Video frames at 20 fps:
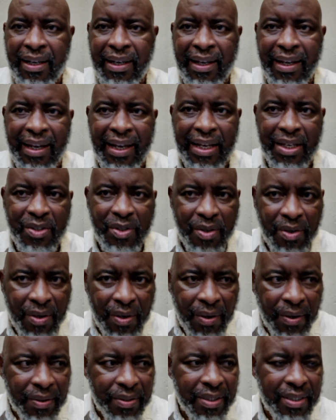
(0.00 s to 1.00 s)
has
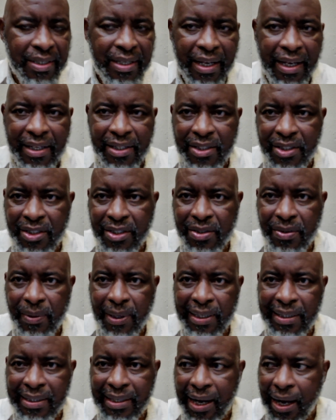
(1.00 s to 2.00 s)
caused us to
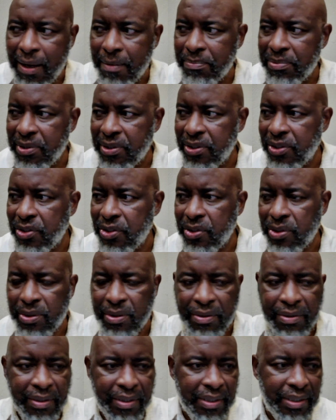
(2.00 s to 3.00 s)
adapt
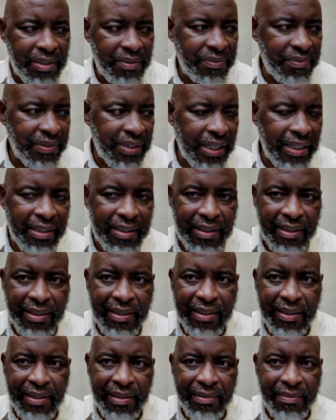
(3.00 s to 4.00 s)
to different
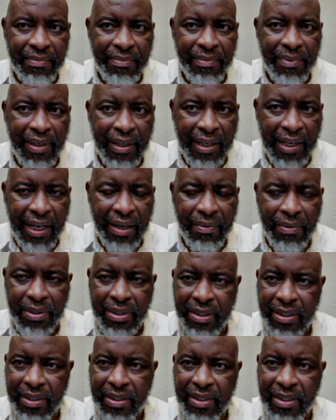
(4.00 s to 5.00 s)

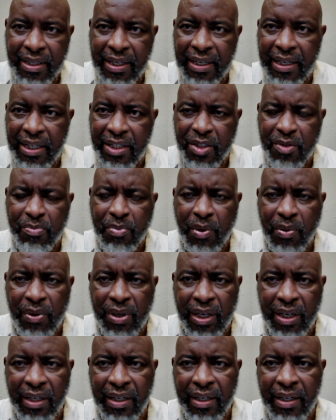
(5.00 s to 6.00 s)
languages that are
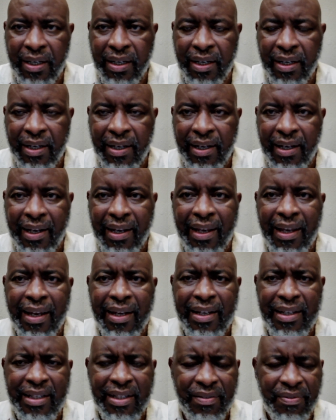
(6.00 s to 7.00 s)
spoken
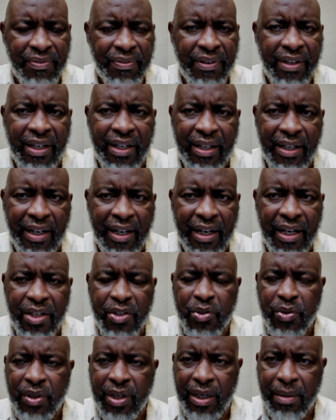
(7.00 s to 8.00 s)
and different
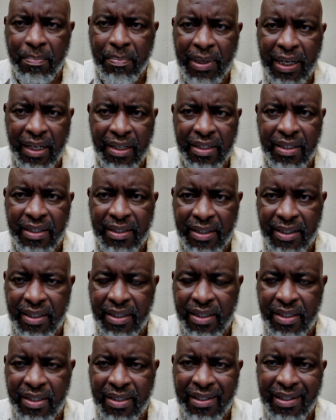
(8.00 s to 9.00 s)
cultural
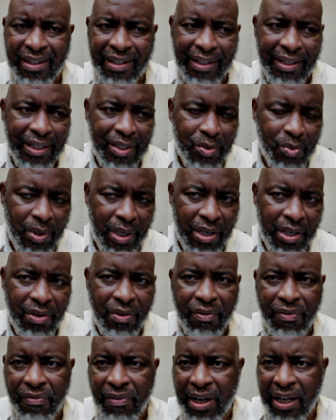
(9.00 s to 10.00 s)
practices. That's why you
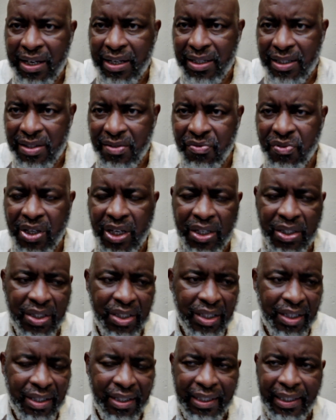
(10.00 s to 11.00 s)
find deviation
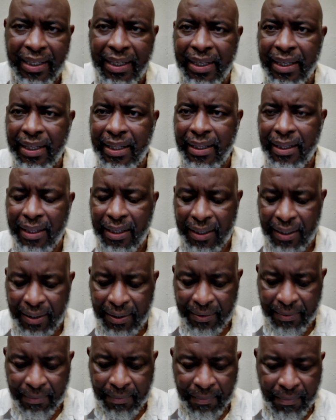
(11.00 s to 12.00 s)
here and there.
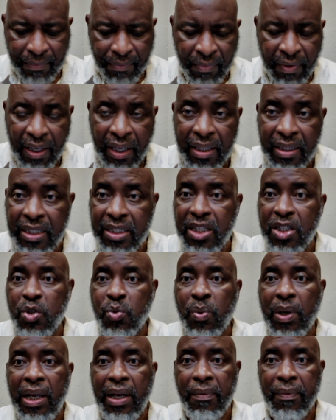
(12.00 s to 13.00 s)
This is
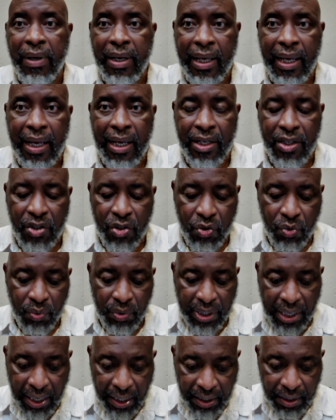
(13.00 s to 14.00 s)
where we'll end
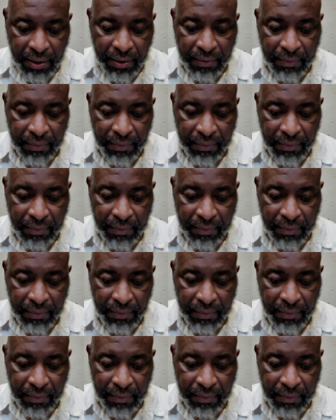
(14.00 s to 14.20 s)
today.